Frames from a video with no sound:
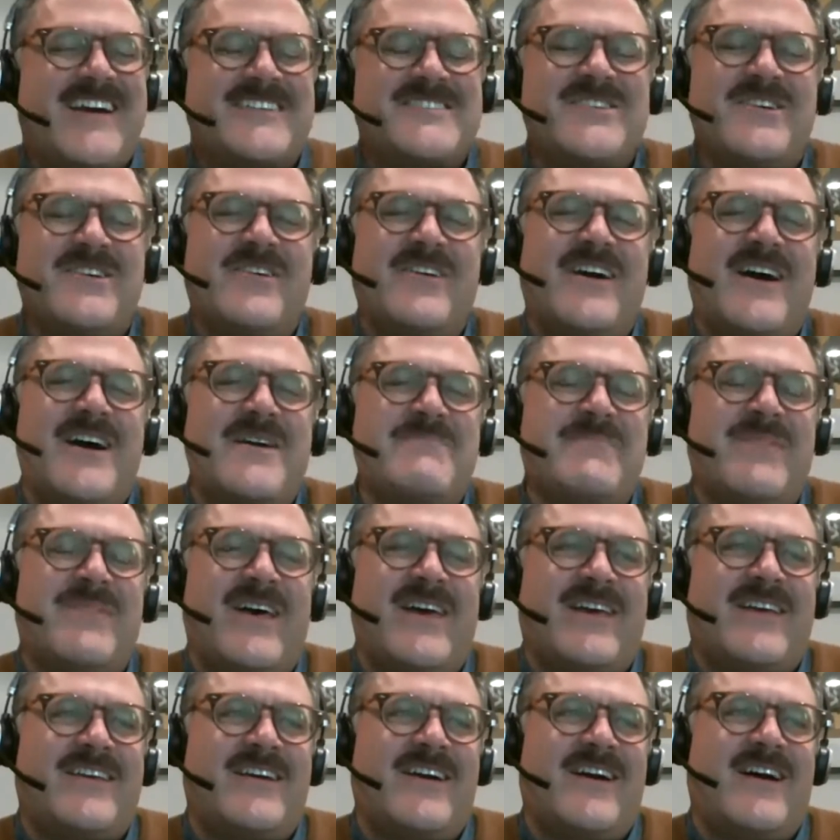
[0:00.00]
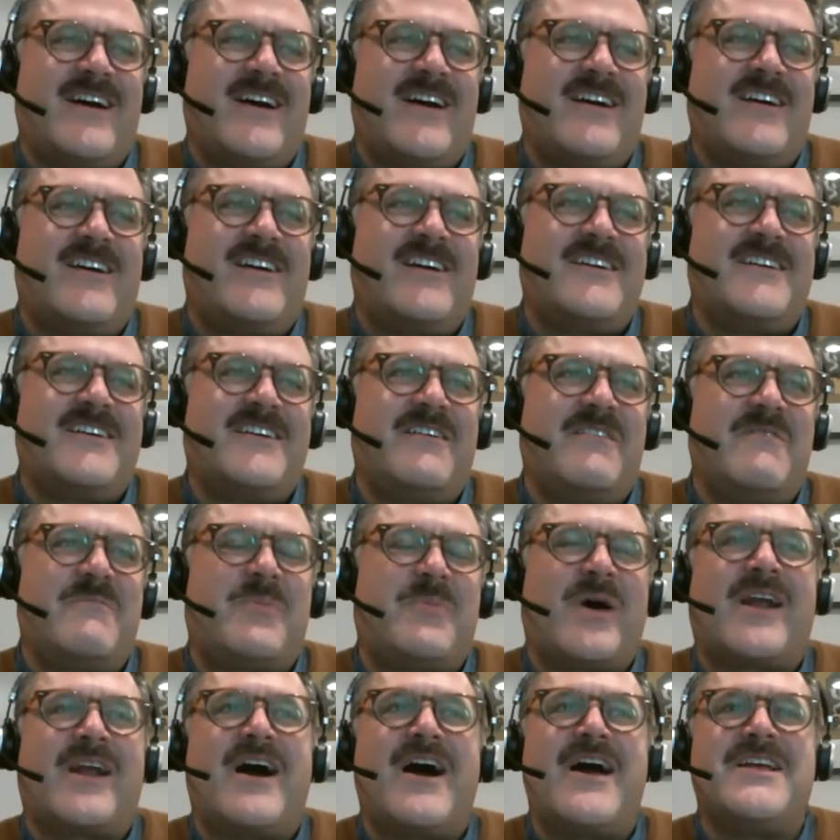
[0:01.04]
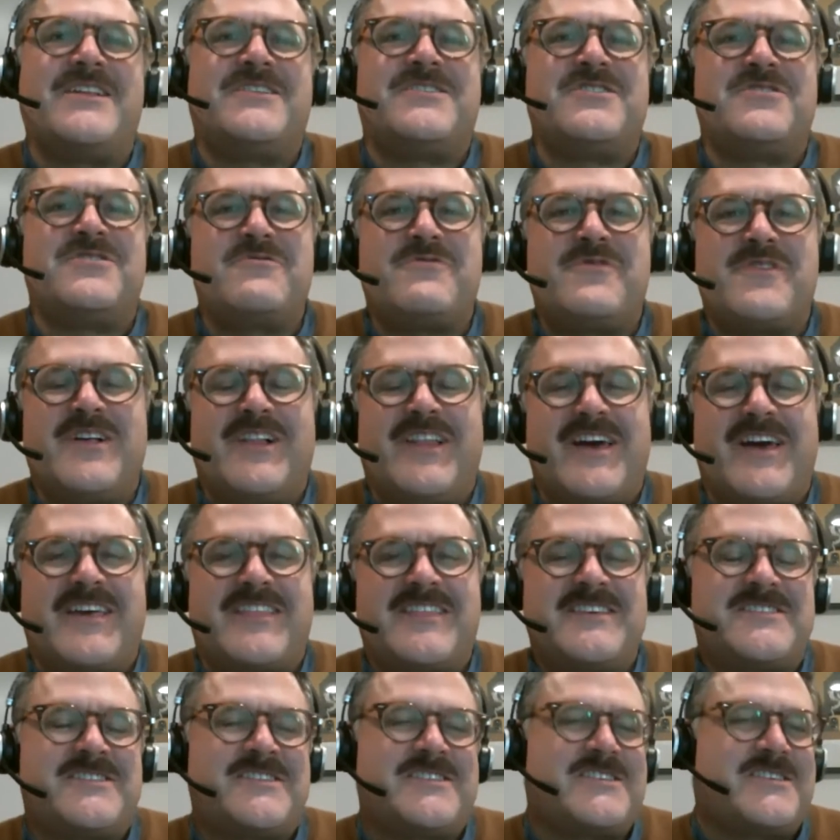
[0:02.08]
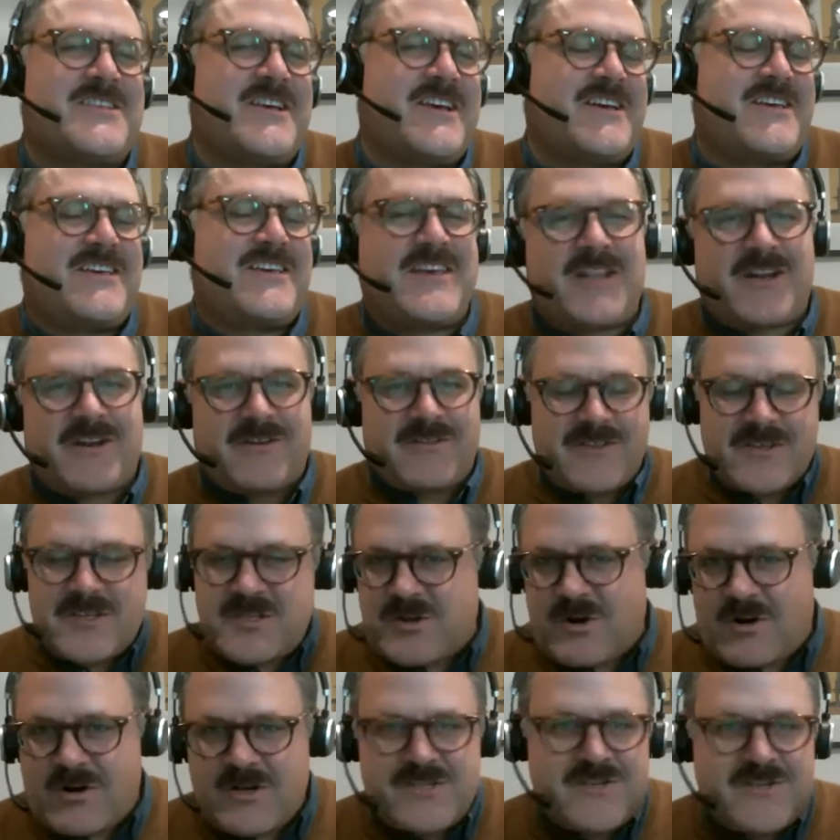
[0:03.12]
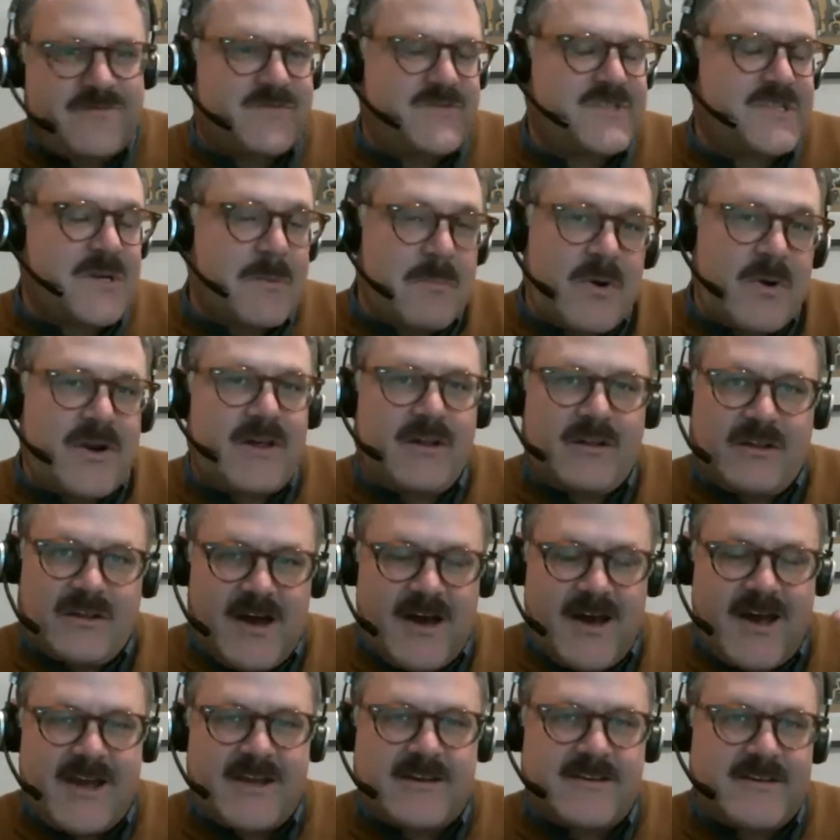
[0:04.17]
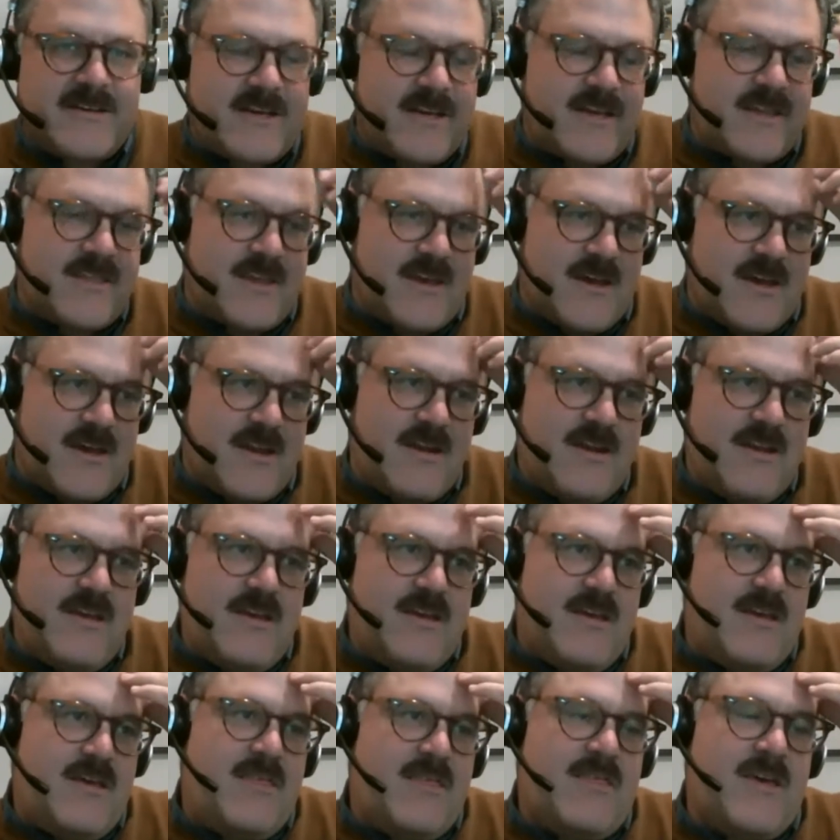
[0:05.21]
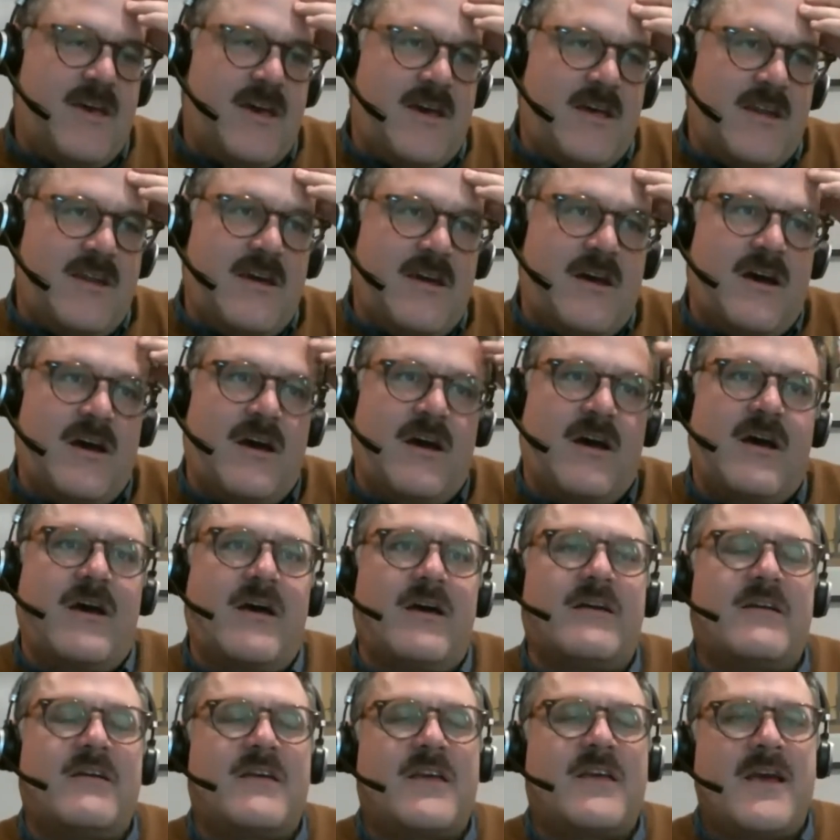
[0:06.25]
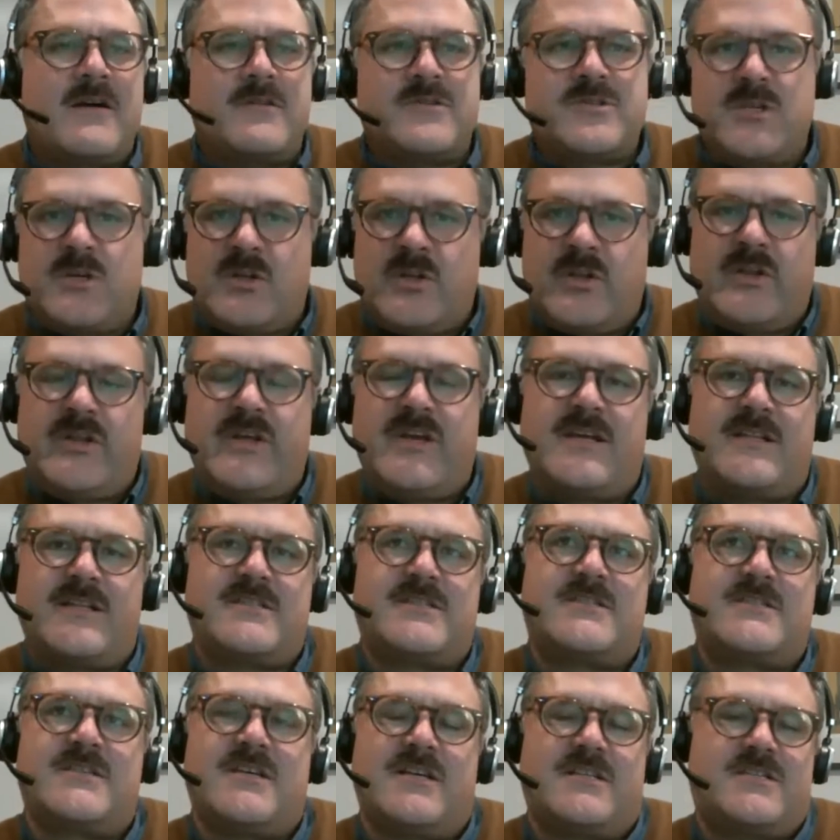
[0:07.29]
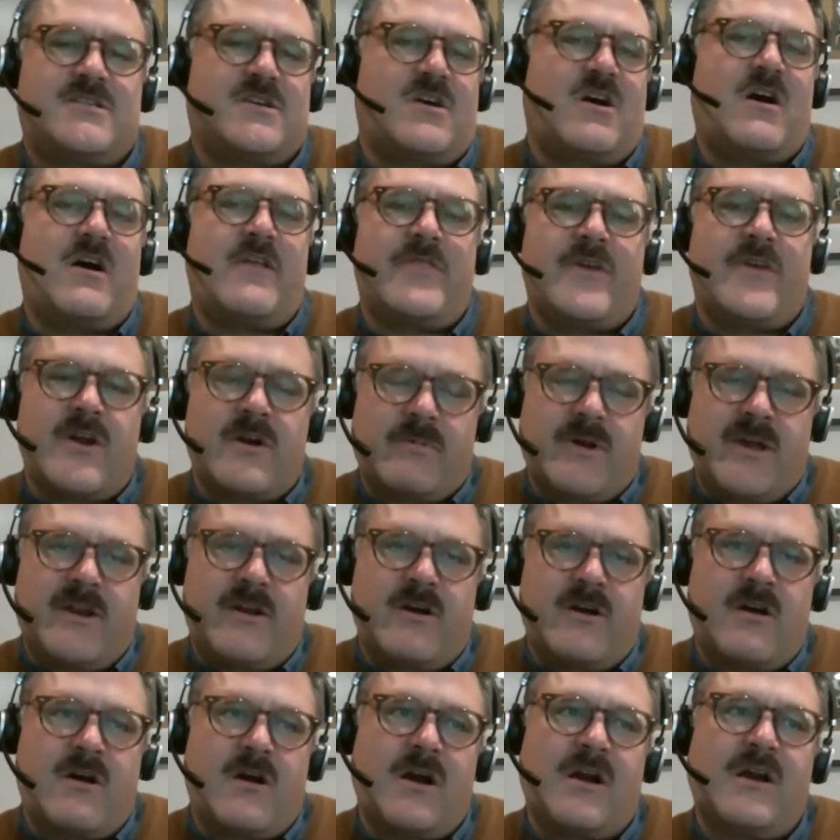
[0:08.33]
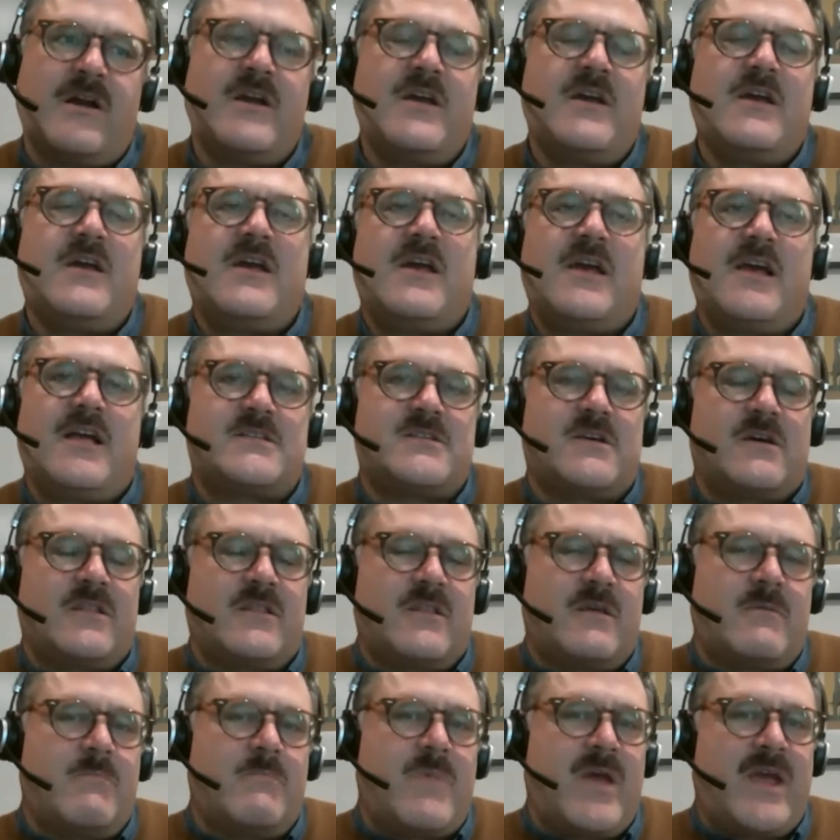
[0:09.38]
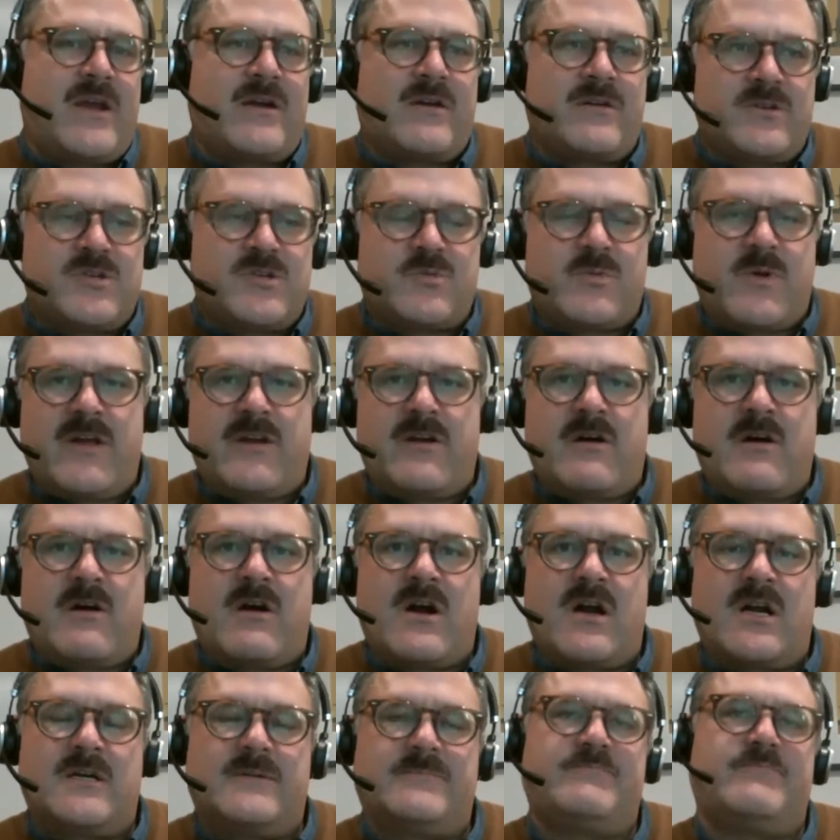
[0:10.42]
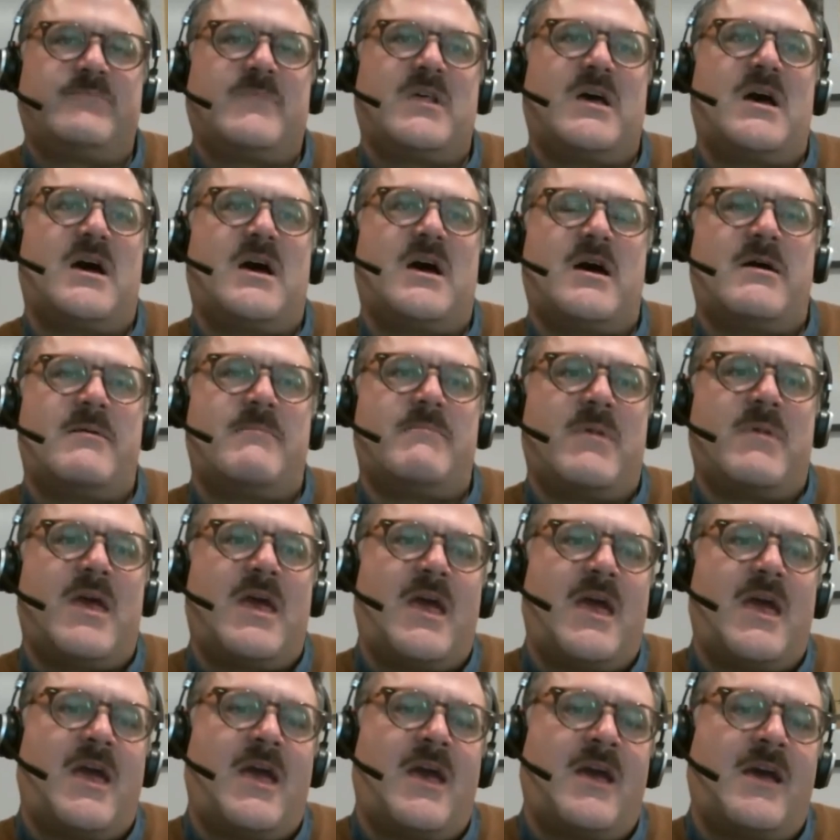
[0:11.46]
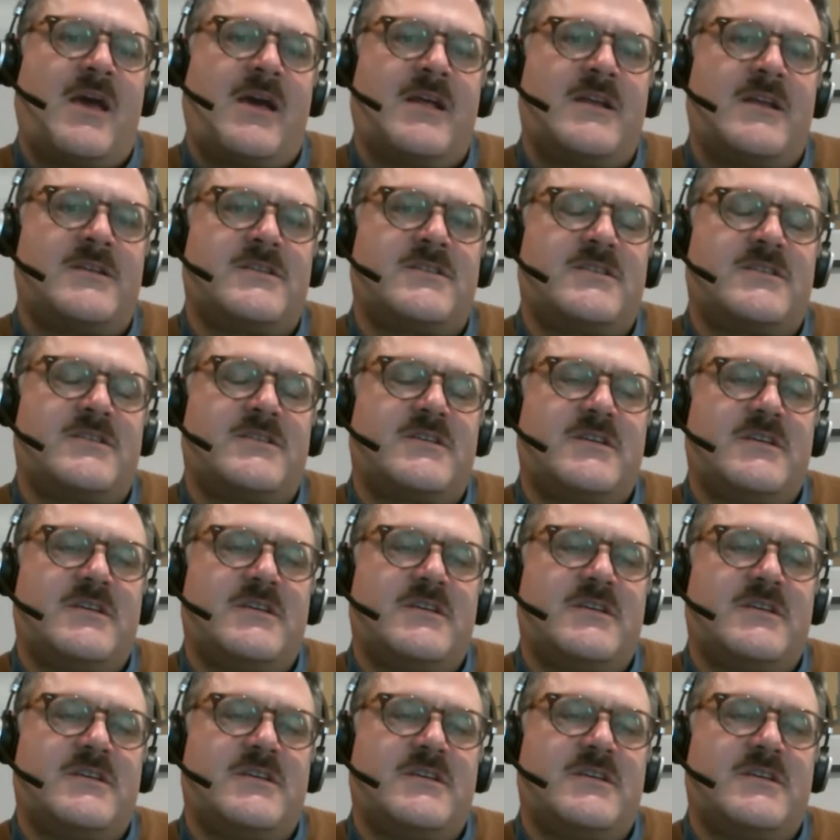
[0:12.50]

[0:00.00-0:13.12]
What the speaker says: So I'm like, but I do feel like this is like, the stars have somewhat aligned in that council, it's on their radar, it's on the mayor's radar, and